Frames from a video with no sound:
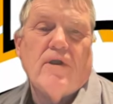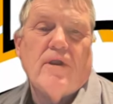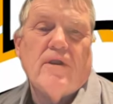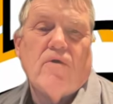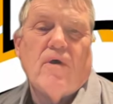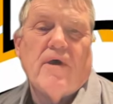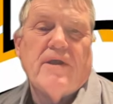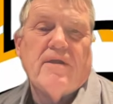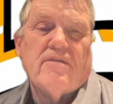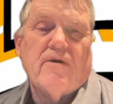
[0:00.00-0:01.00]
I didn't quite
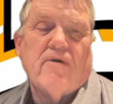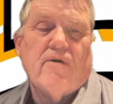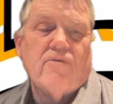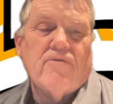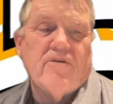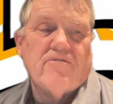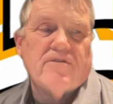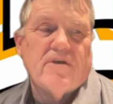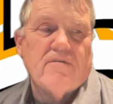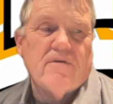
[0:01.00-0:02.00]
get the whole
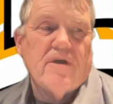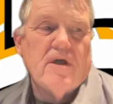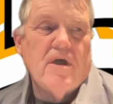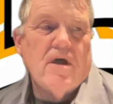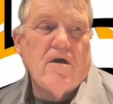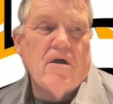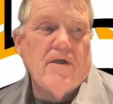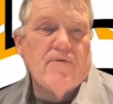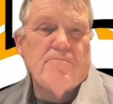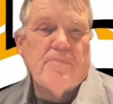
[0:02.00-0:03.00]
gist of it.
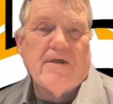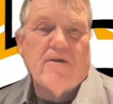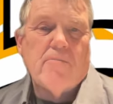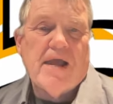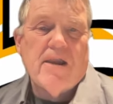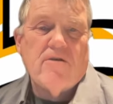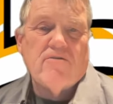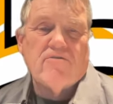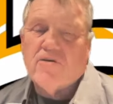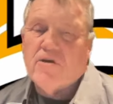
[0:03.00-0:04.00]
It was about your
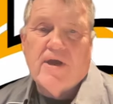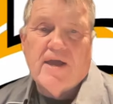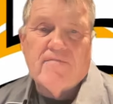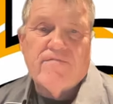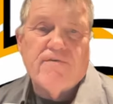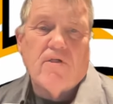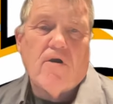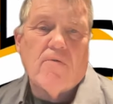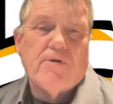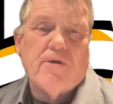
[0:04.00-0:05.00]
manager. So go ahead and fill
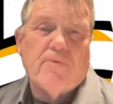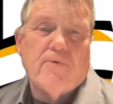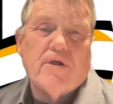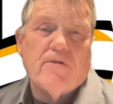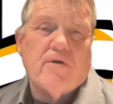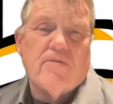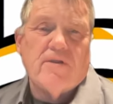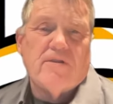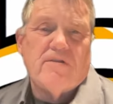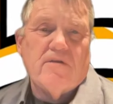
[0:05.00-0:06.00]
our people in
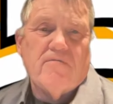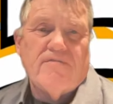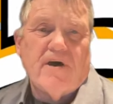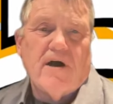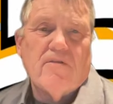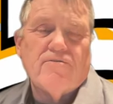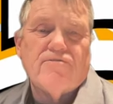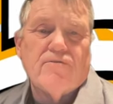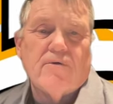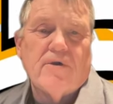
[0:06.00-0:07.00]
that didn't follow the
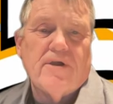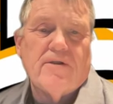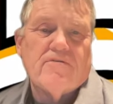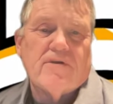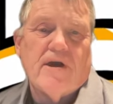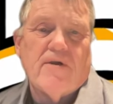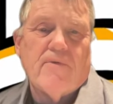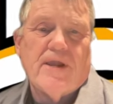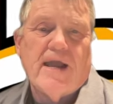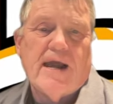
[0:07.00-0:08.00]
story, and just kind of
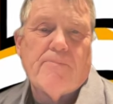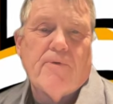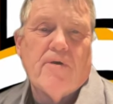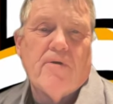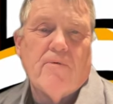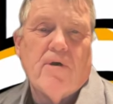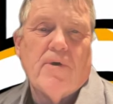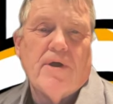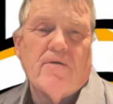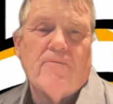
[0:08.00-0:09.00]
recap what
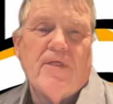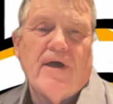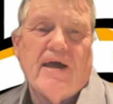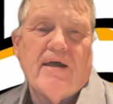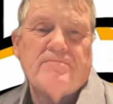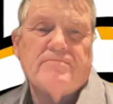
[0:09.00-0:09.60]
went on with that.